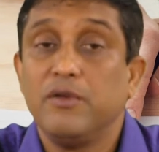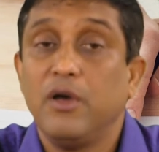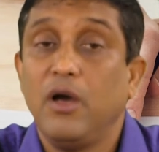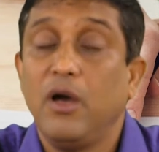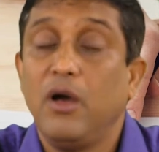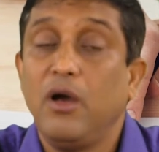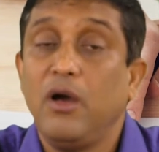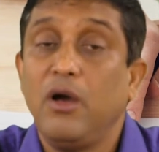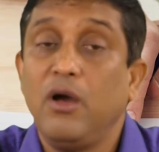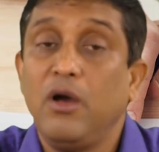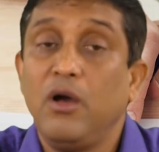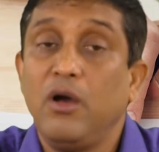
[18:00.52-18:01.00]

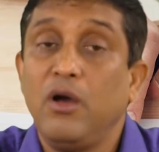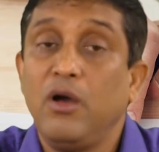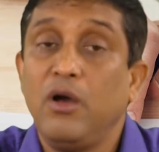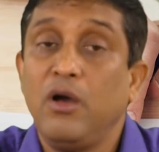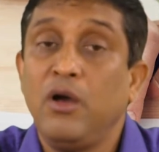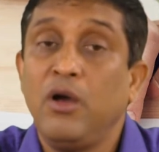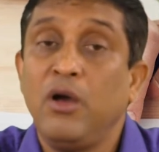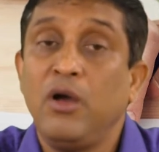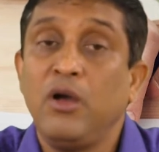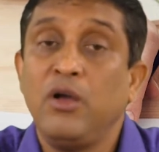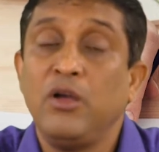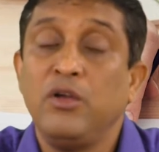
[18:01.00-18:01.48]

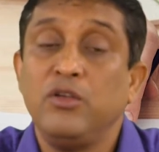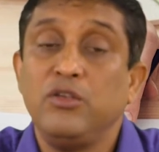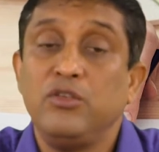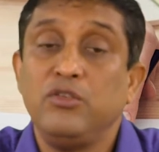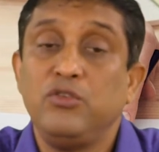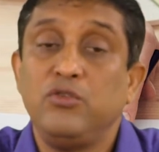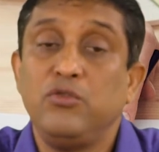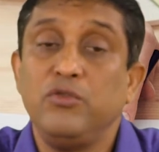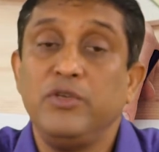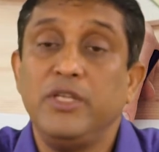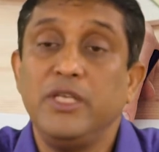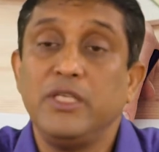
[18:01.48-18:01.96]
uh,
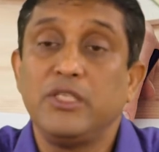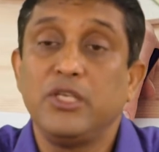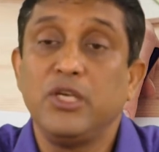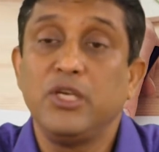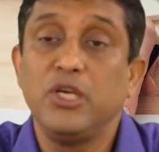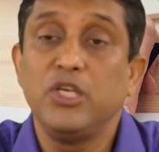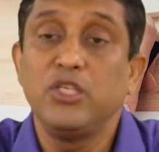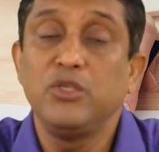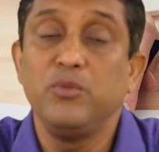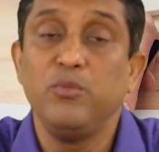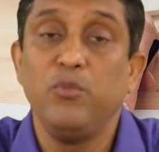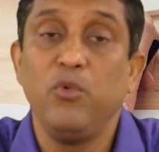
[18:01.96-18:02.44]
to
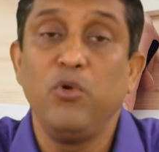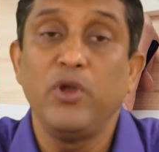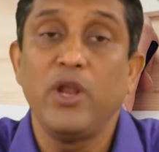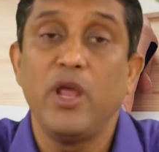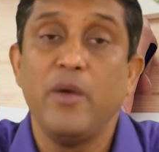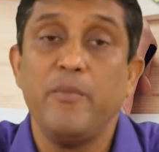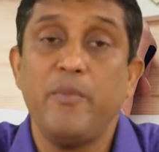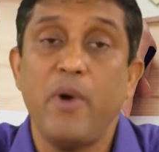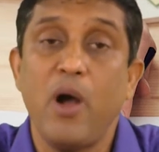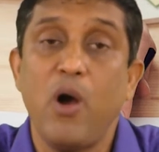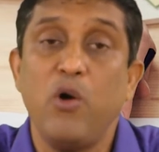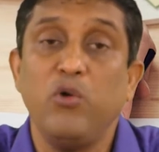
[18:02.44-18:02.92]
discuss more
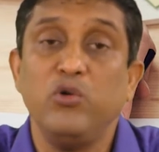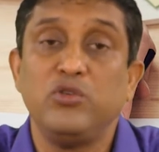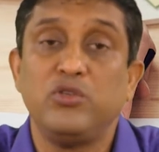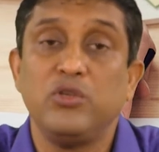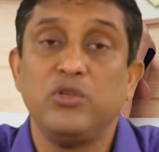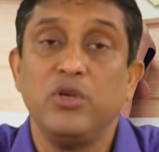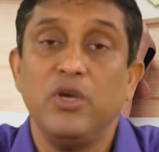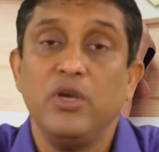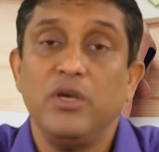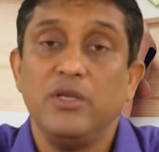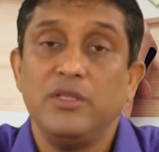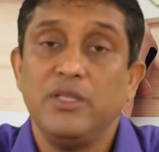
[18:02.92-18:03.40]
about
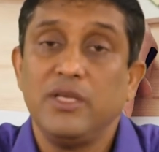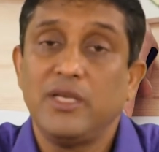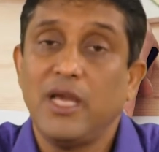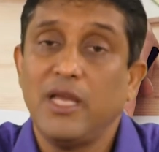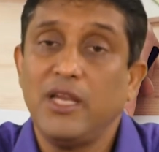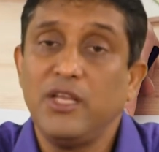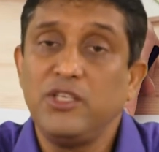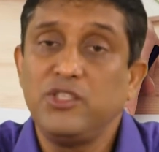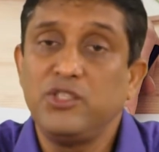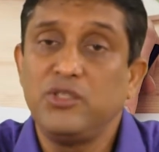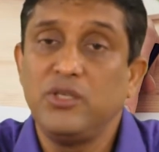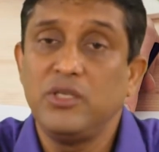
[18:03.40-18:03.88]
the
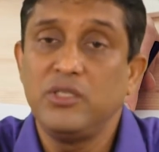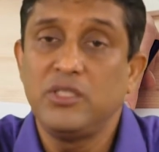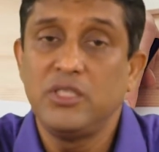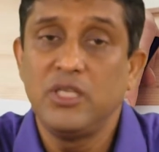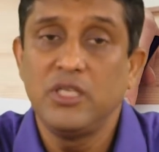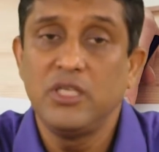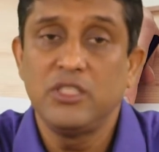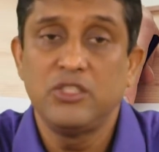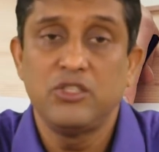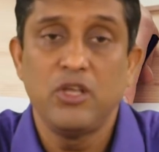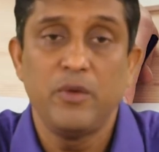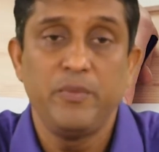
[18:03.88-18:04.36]

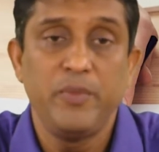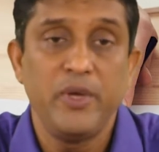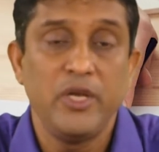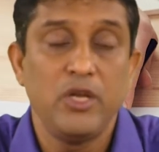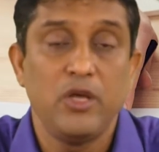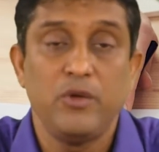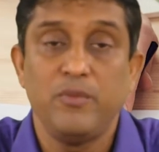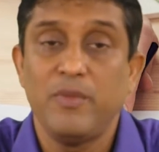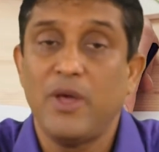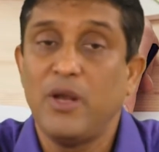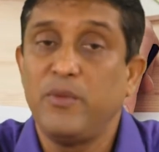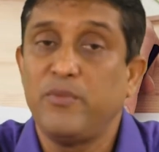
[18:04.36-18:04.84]
characteristics of a
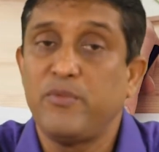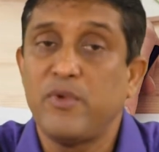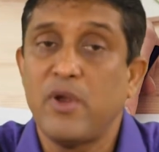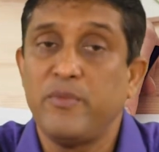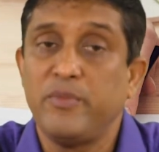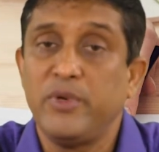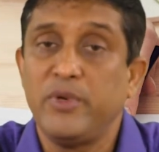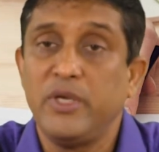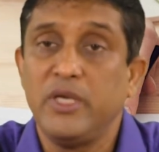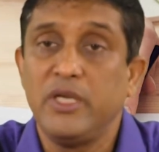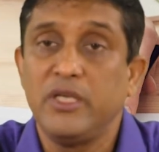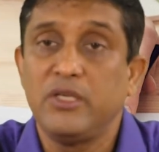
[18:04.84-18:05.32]
normal
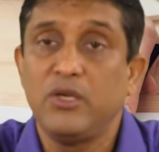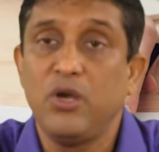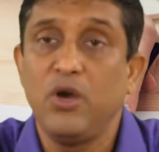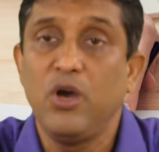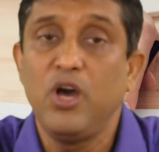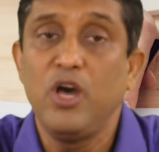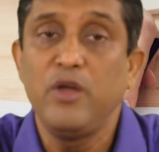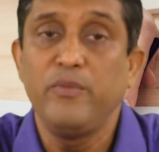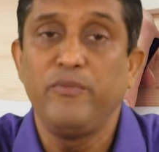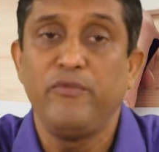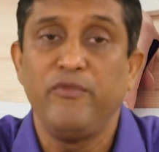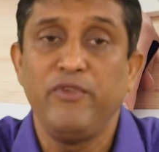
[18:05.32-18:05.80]
probability
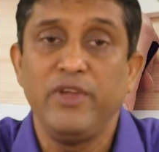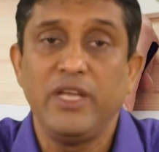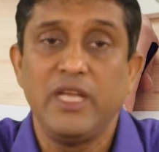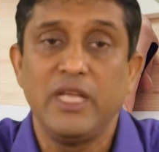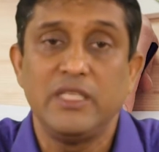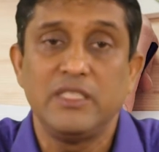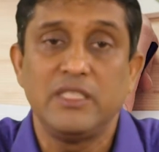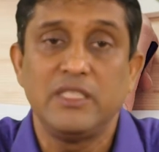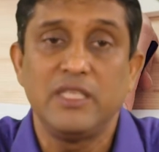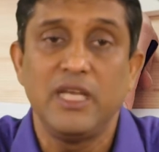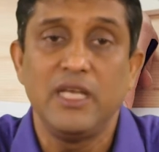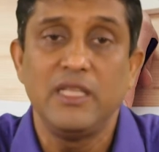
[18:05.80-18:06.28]
curve we can
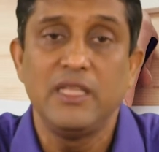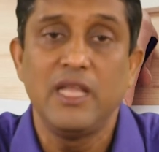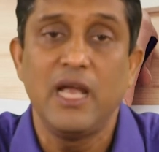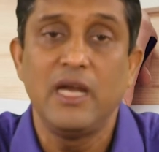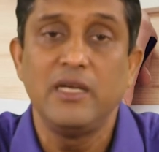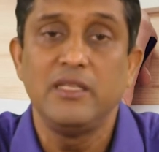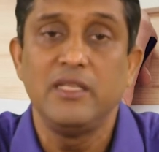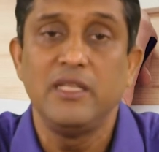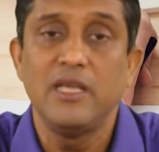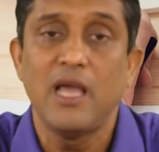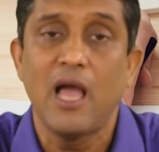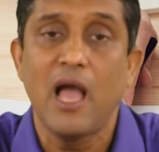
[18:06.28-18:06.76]
say that
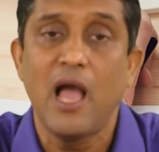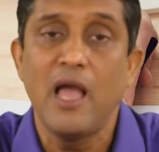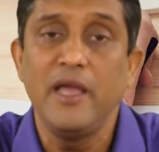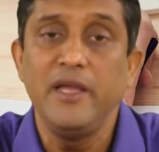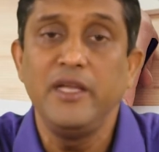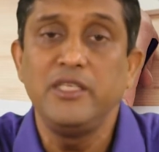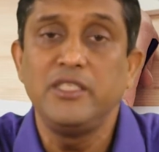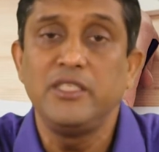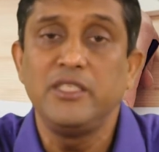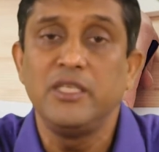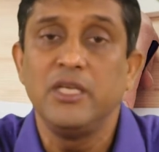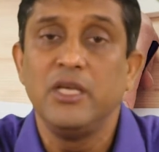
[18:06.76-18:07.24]
the
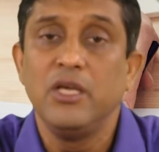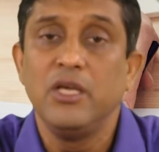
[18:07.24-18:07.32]
height